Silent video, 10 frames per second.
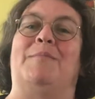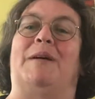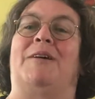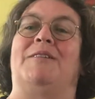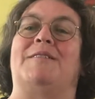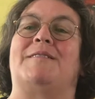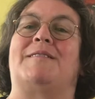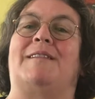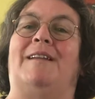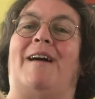because
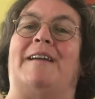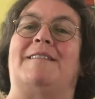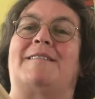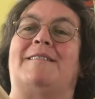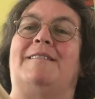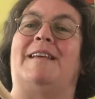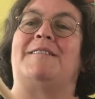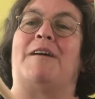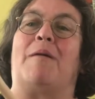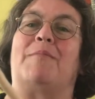the lights
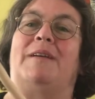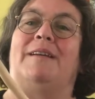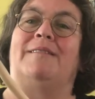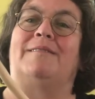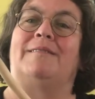lit up it,